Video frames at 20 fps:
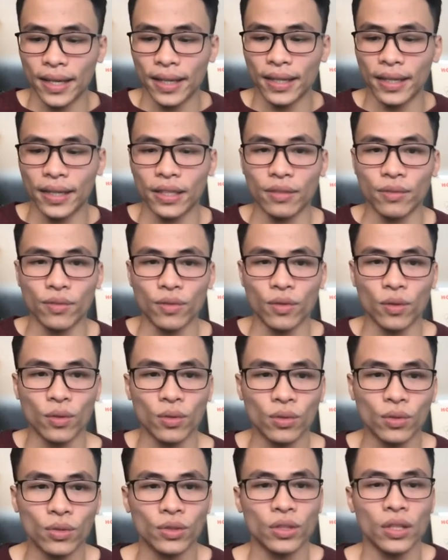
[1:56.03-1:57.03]
And of
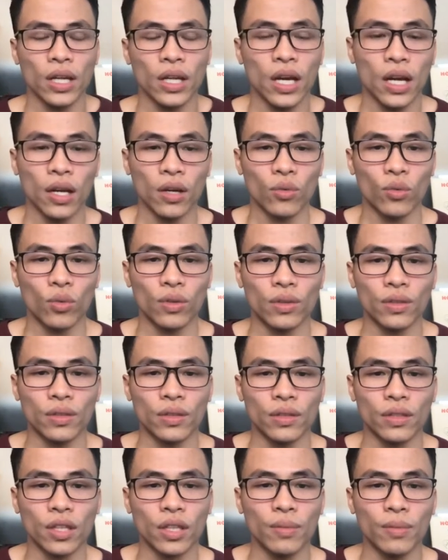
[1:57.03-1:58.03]
course, with
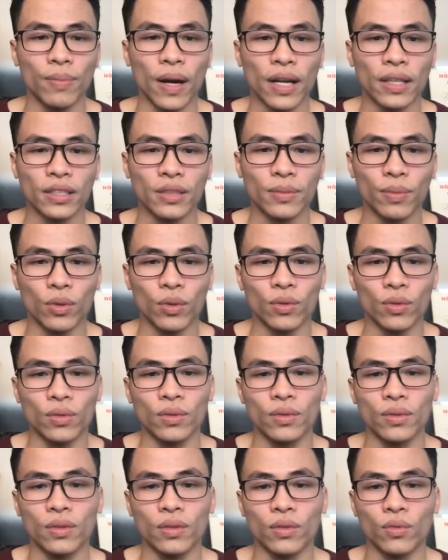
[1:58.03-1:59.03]
the compatible
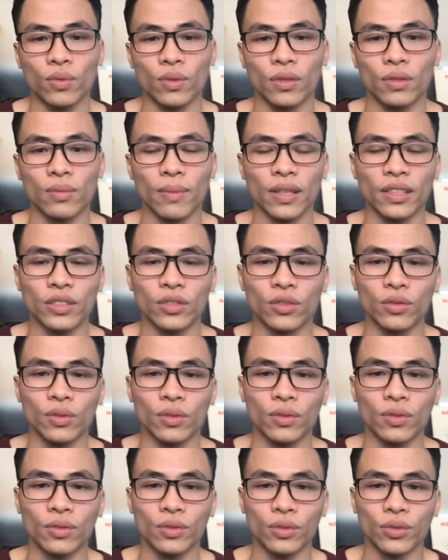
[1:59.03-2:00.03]
with
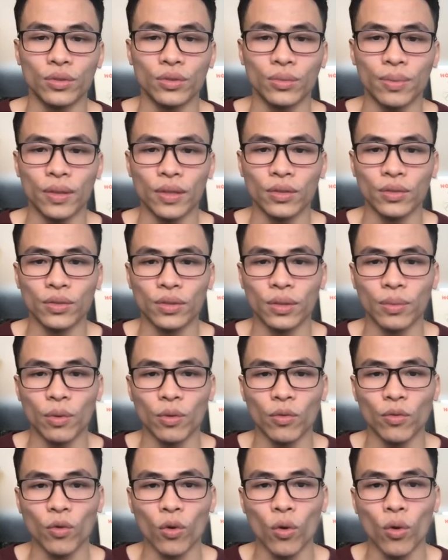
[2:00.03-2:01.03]
Magento
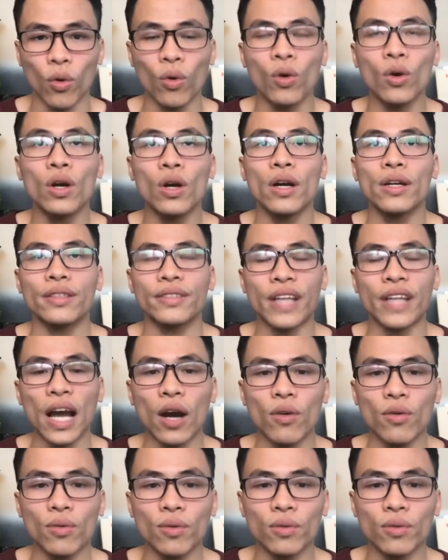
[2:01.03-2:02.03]
2.3.4. Now,